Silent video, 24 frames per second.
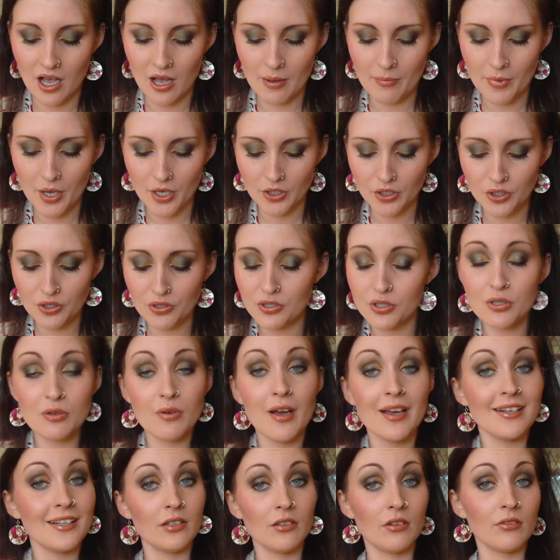A Yuzu,
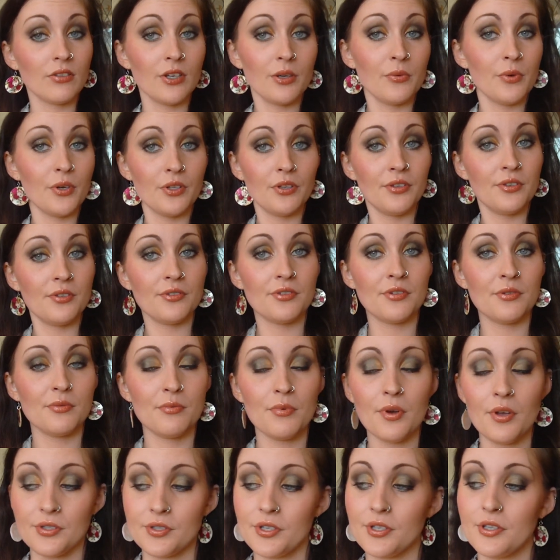I did not know what
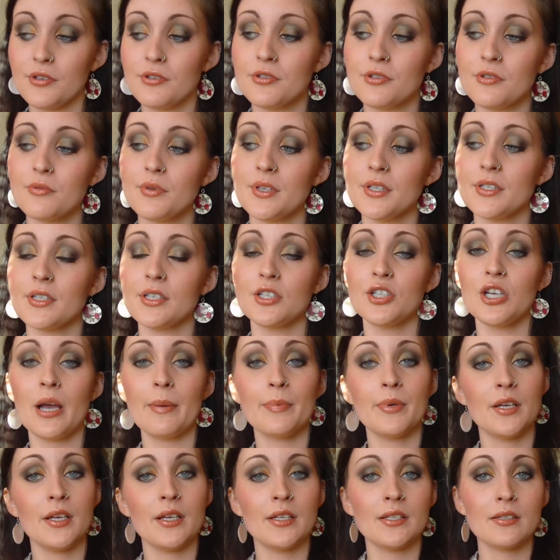Yuzu was. A Yuzu is a
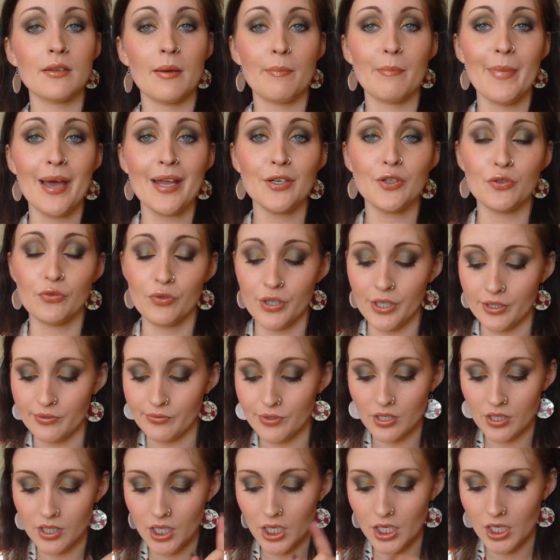Japanese mandarin,
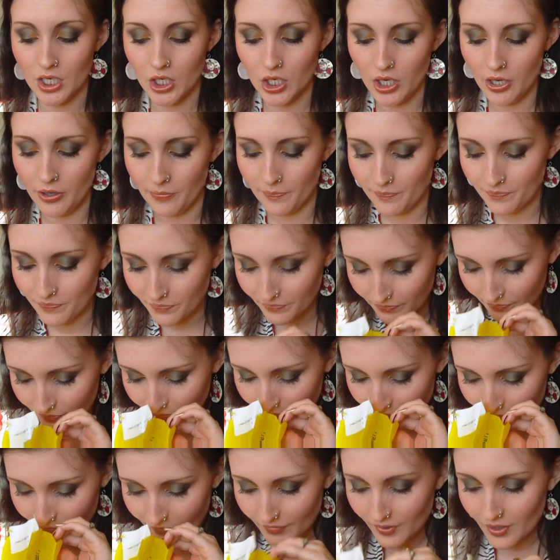so there you go.
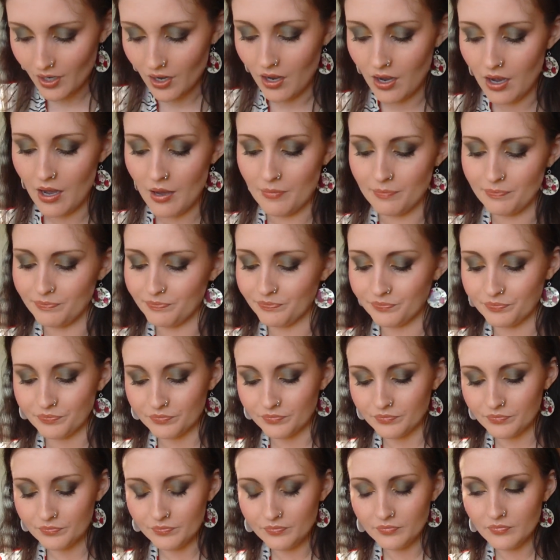
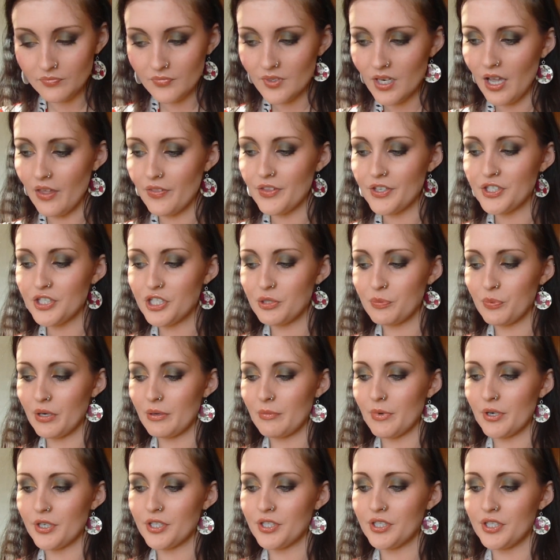And this is
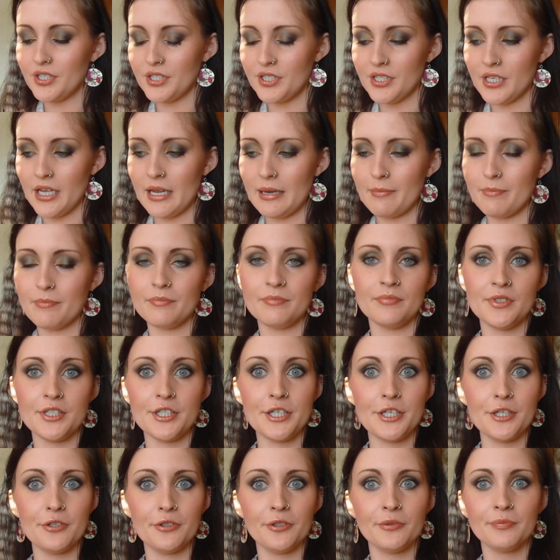pretty much the same
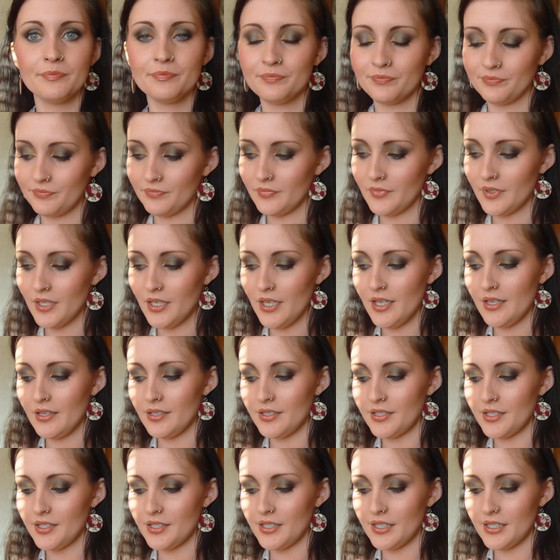deal.
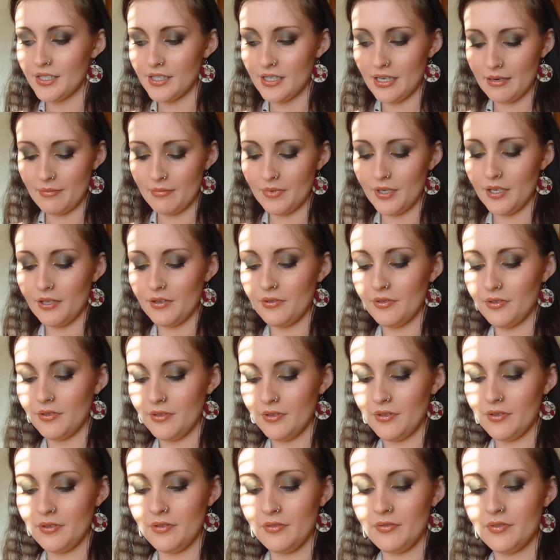It's the same deal.
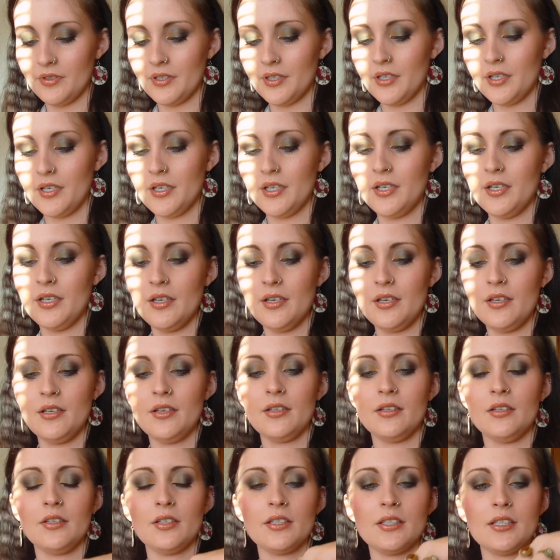
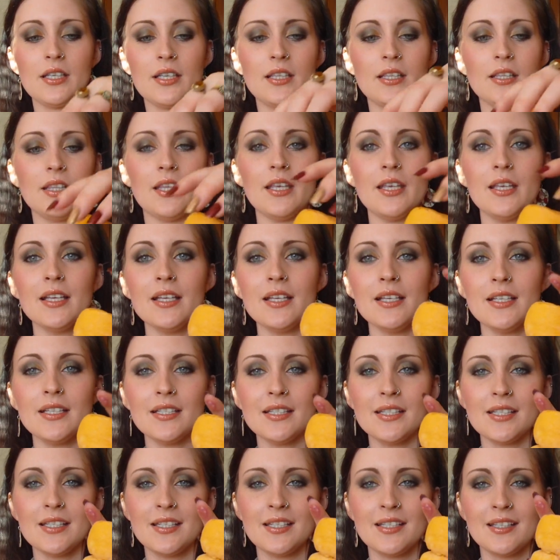Looks like
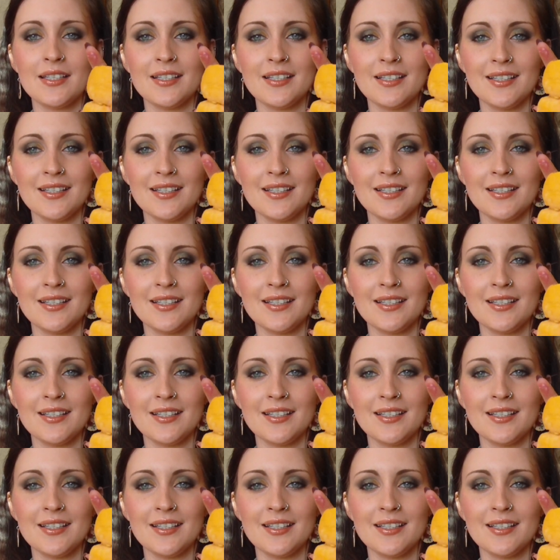this.